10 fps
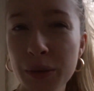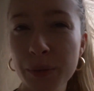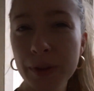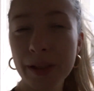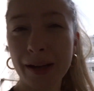
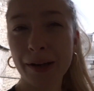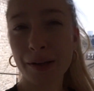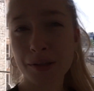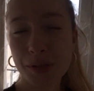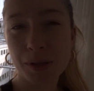we are
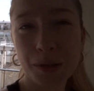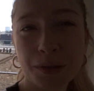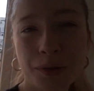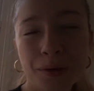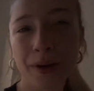going
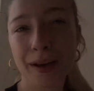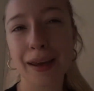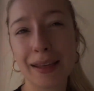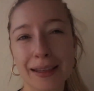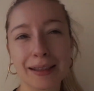to uh,
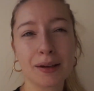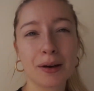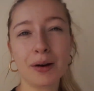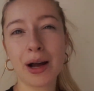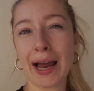
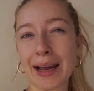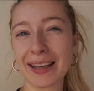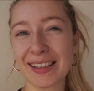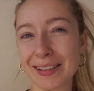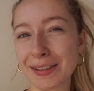go
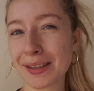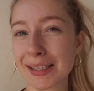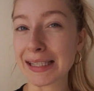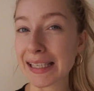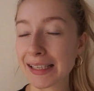and
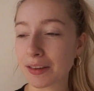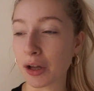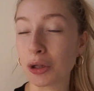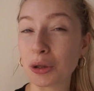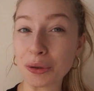see the
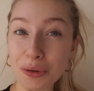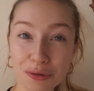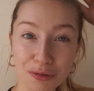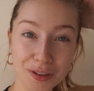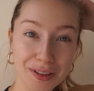
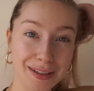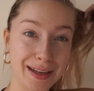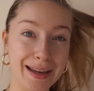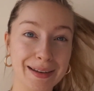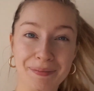Louvre
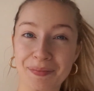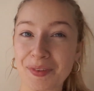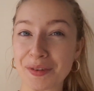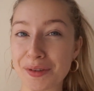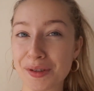today.
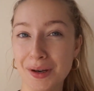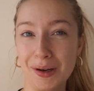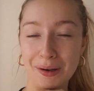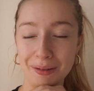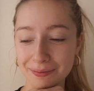
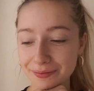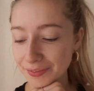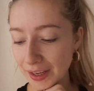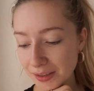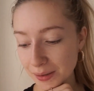So
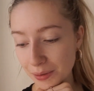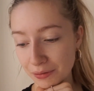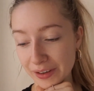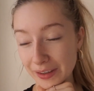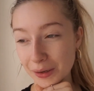that's going to be
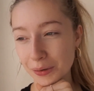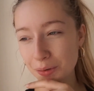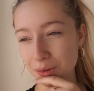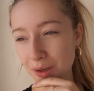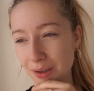really cool
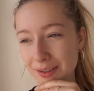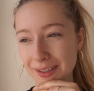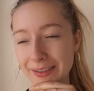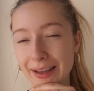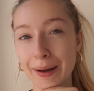to
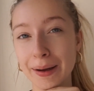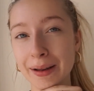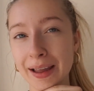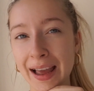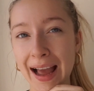see that.
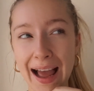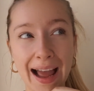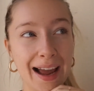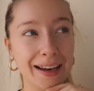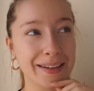
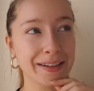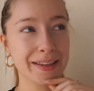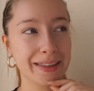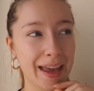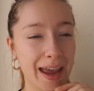And
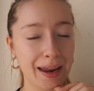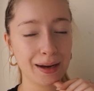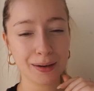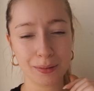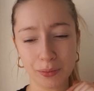
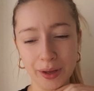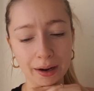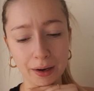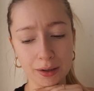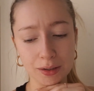then we are
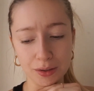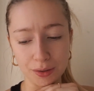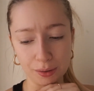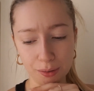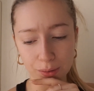going
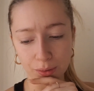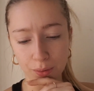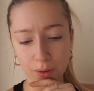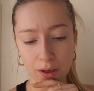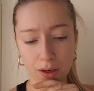to